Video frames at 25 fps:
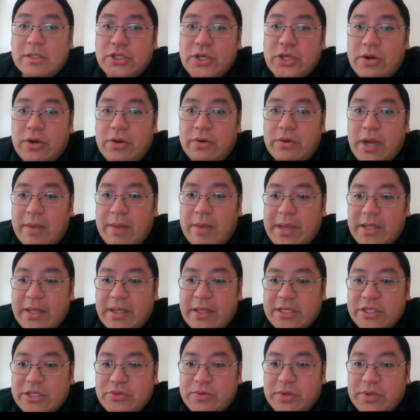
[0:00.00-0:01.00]
so, I mean,
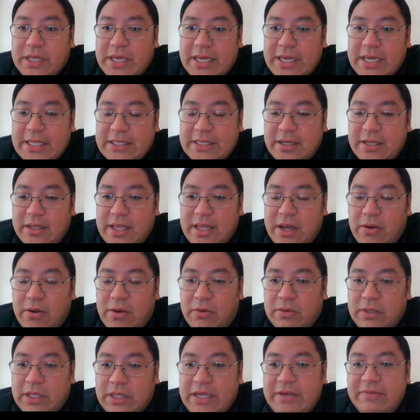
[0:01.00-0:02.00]
this really hits on that
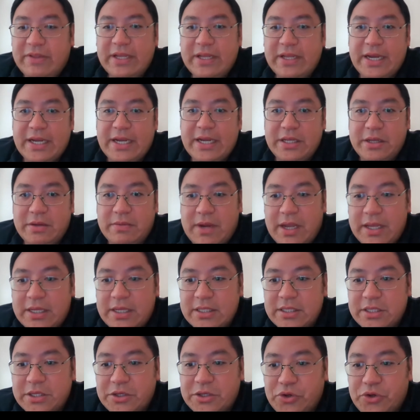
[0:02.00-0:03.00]
whole leaflet idea, right?
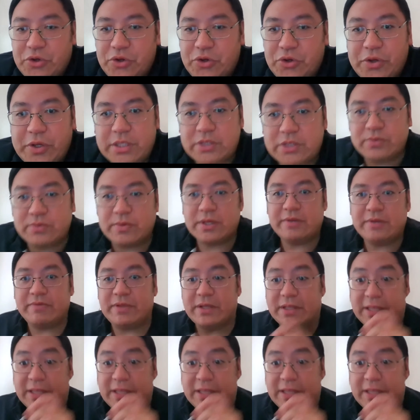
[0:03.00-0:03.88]
Because the Cahook gets rid of the